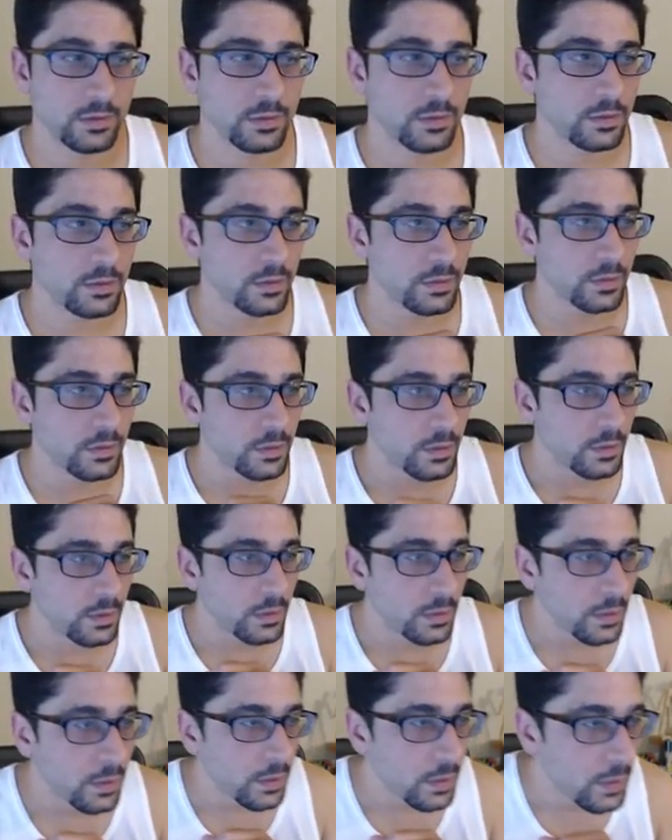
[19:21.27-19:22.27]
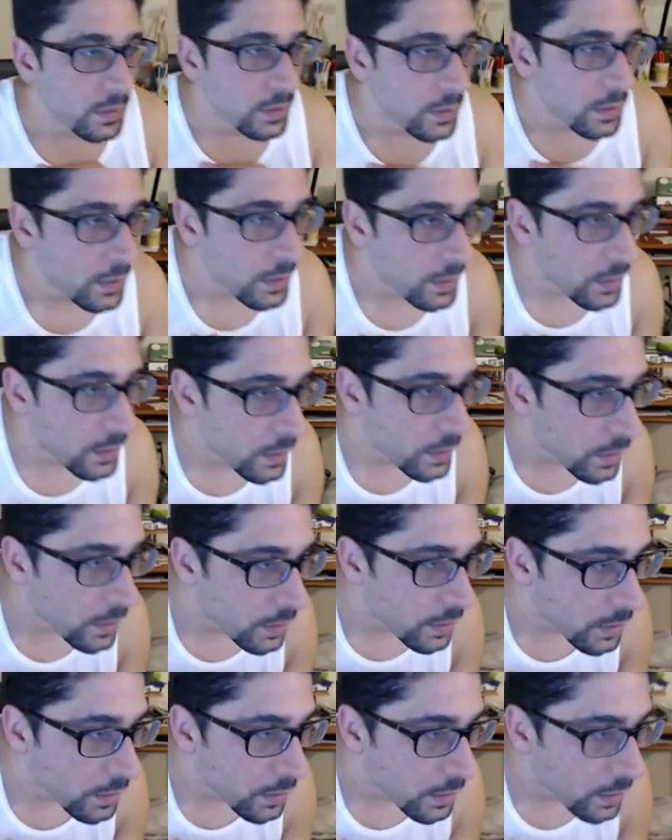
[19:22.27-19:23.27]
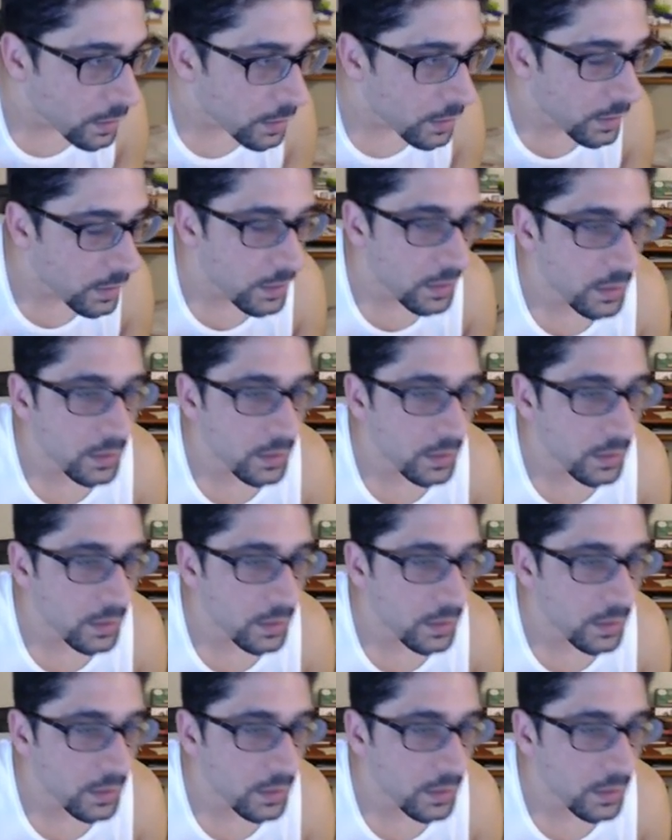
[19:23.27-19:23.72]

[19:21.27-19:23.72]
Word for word: Wait, why did he, why did he say woo?